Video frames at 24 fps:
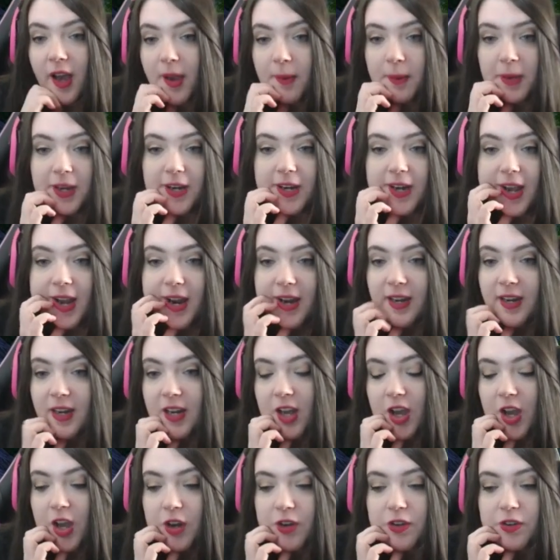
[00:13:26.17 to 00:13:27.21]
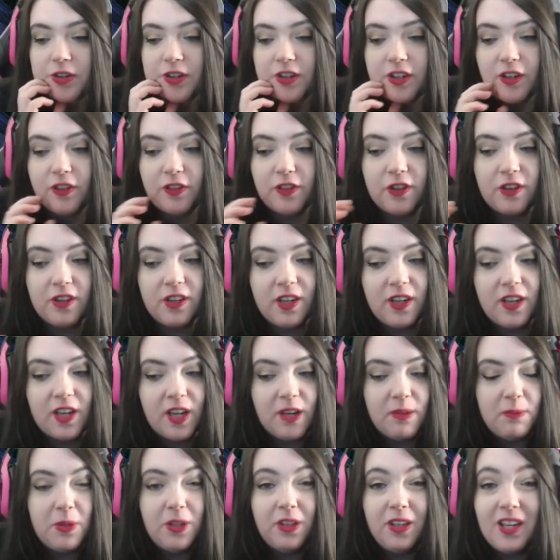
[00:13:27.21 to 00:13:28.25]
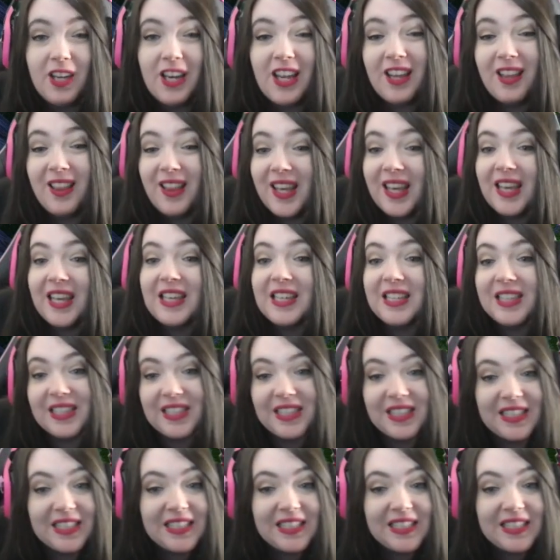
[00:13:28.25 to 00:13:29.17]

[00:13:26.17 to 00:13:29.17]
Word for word: I mean, I did 139 million healing.